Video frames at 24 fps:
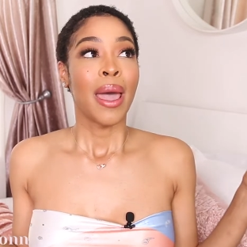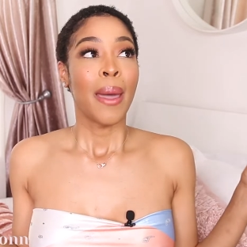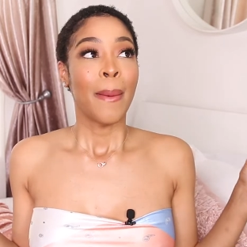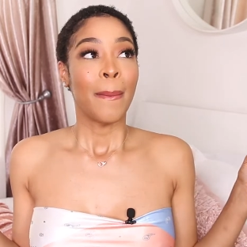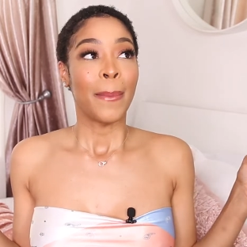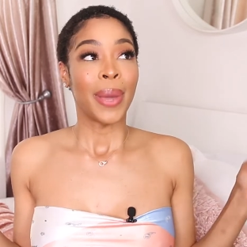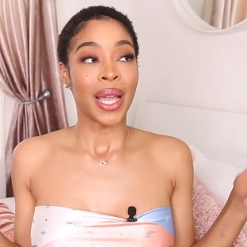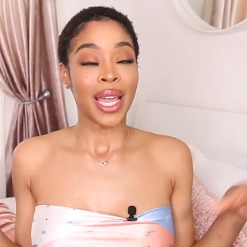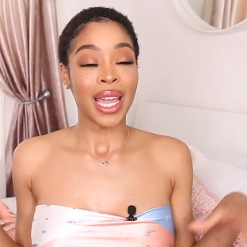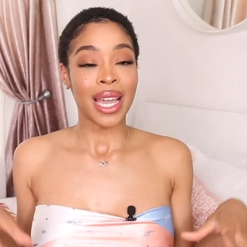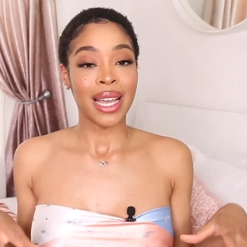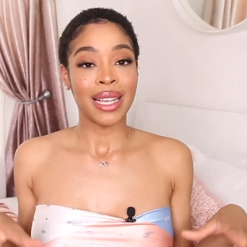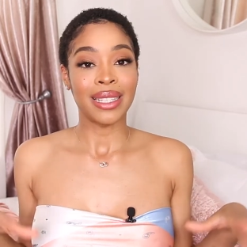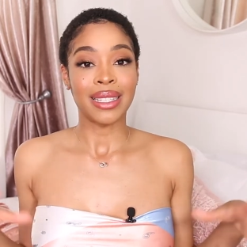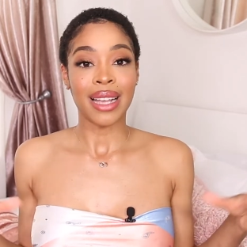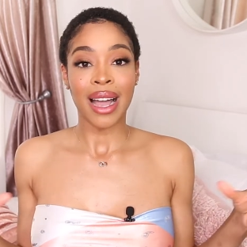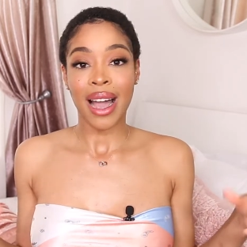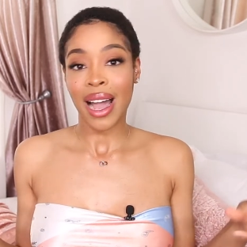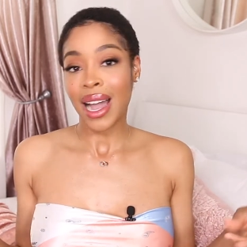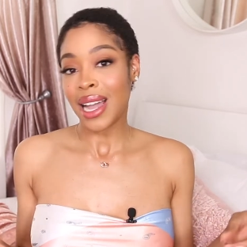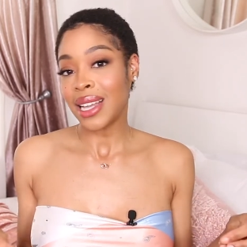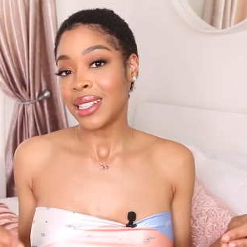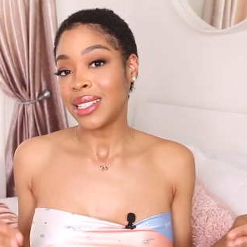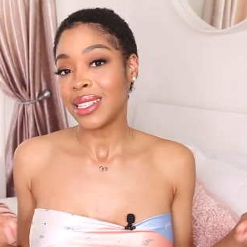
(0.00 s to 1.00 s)
because
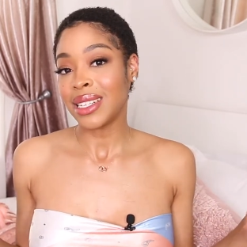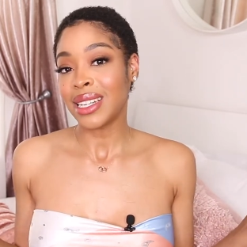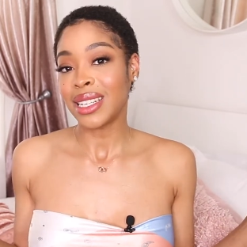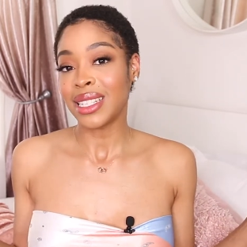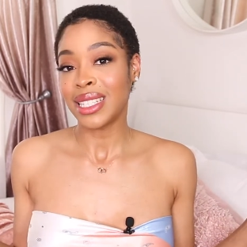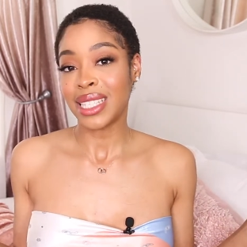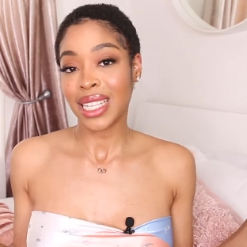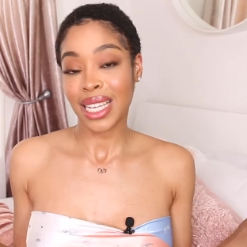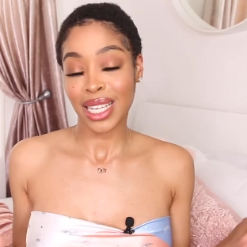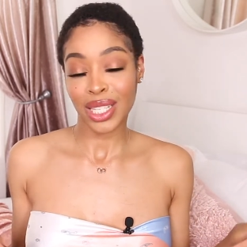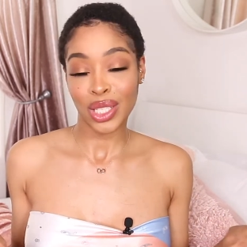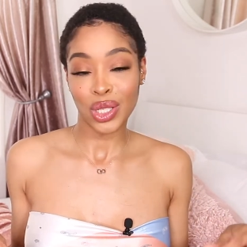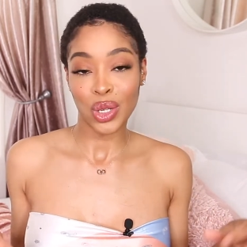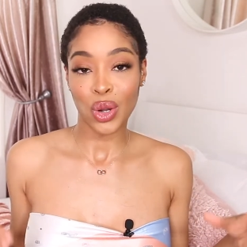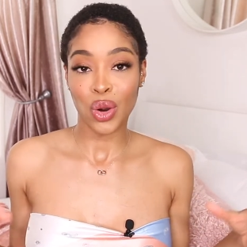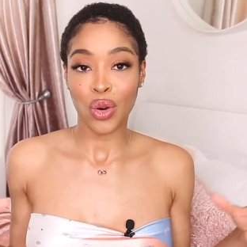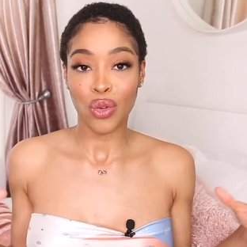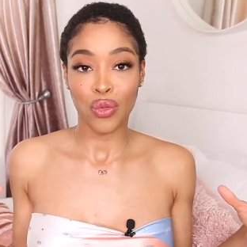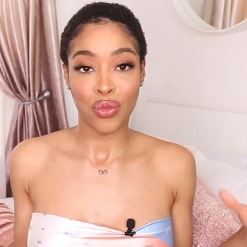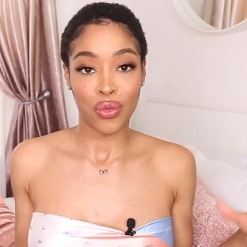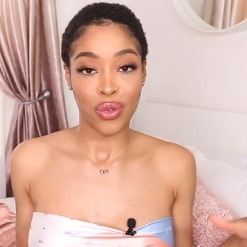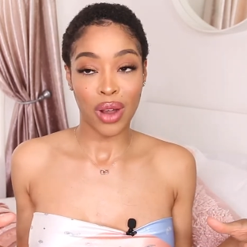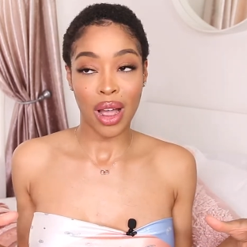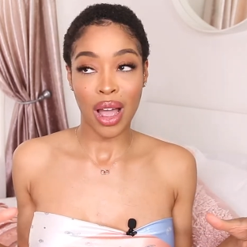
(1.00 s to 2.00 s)
I did a TikTok
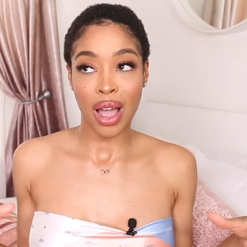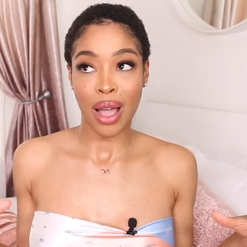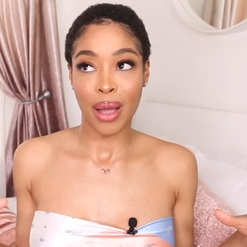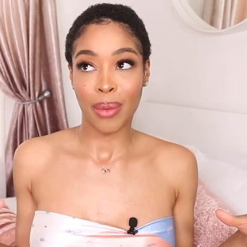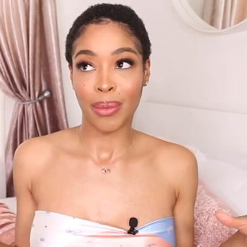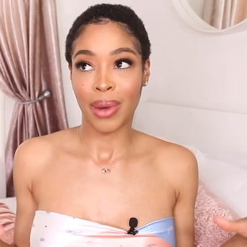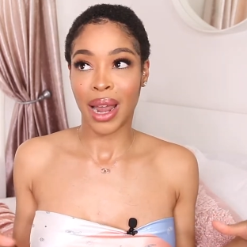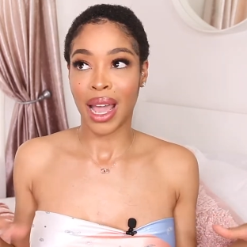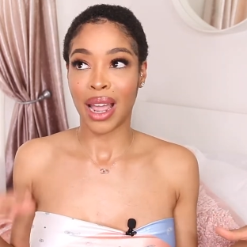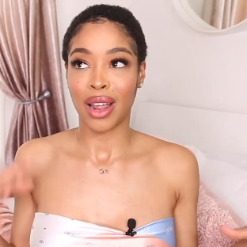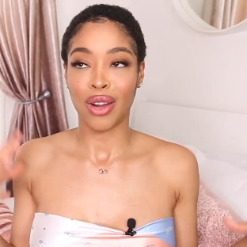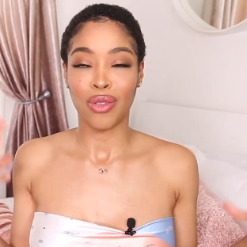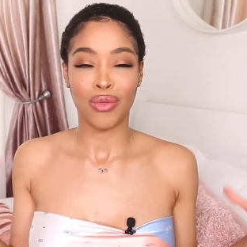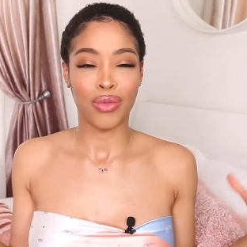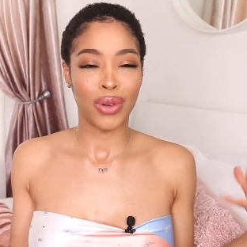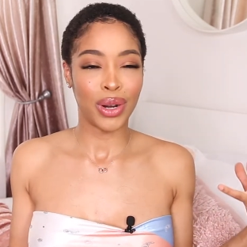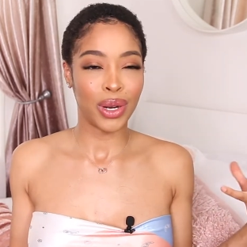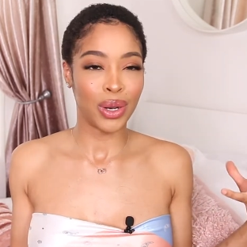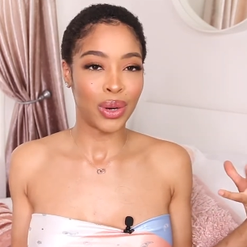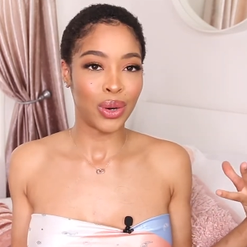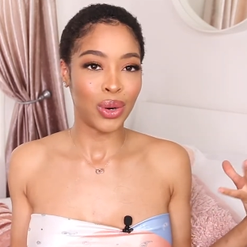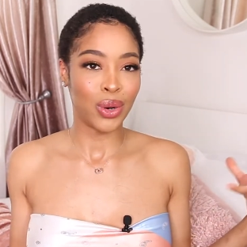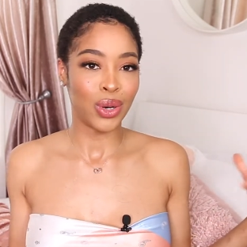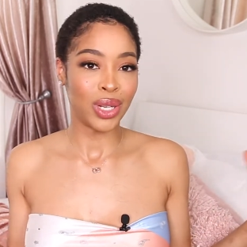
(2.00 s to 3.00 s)
like
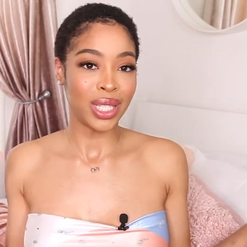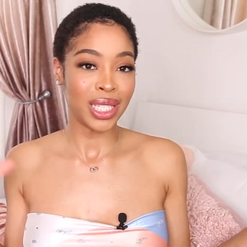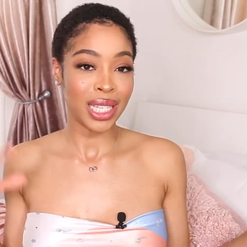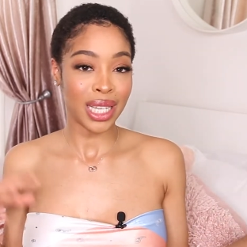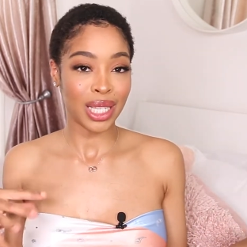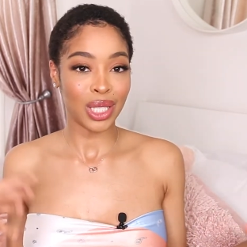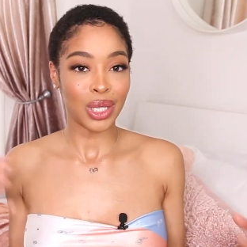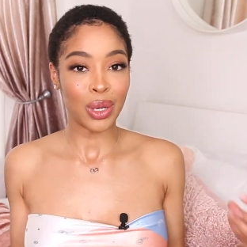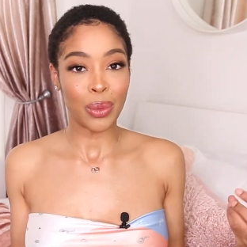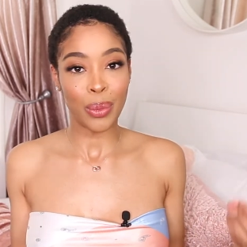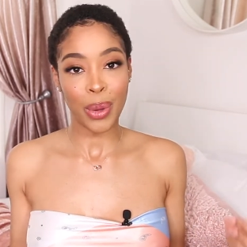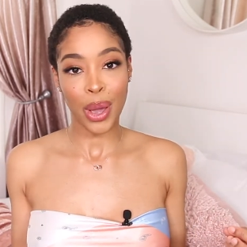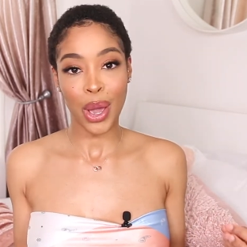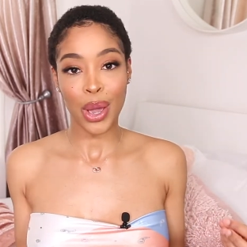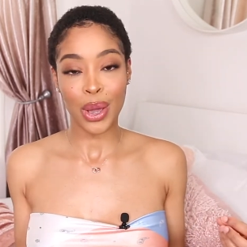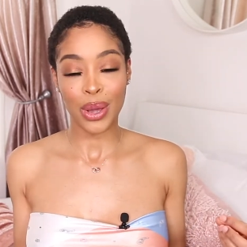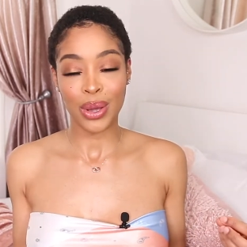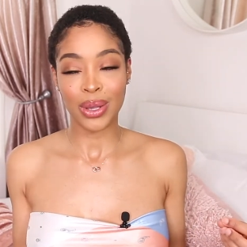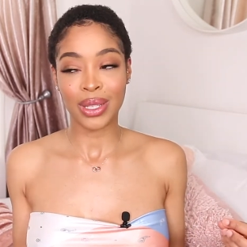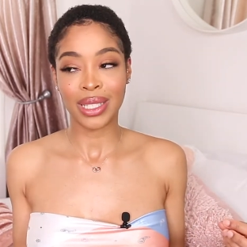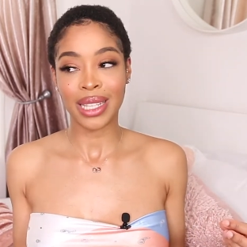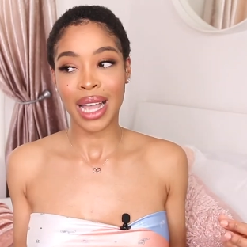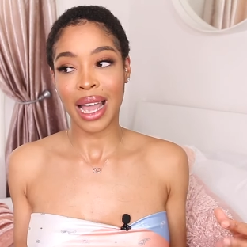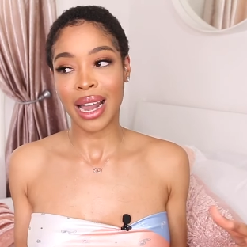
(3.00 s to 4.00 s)
reel or TikTok
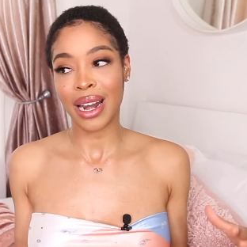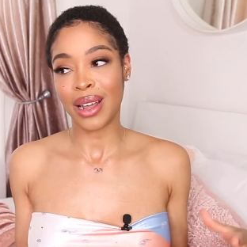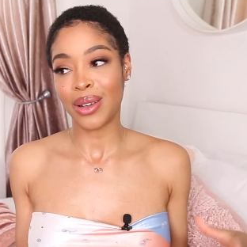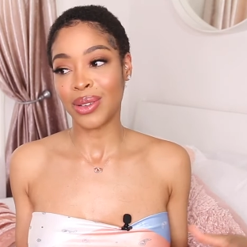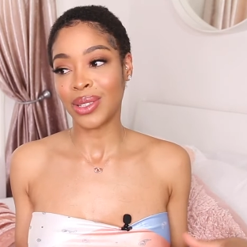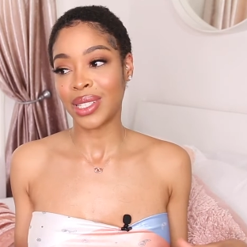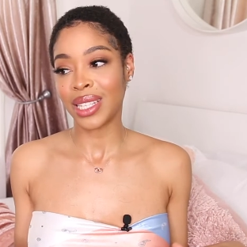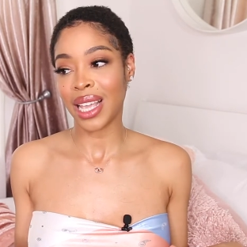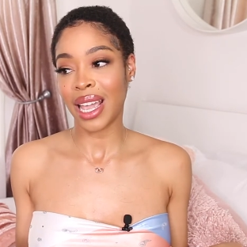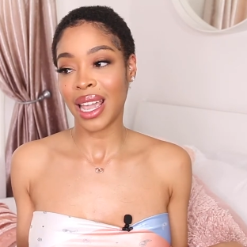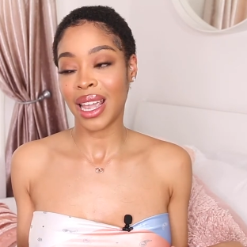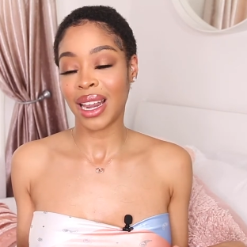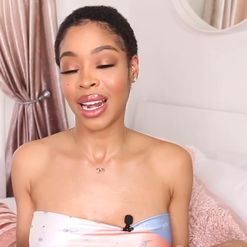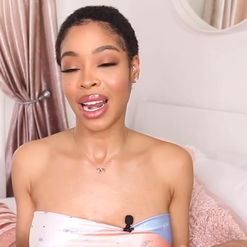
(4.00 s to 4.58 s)
post, and I was saying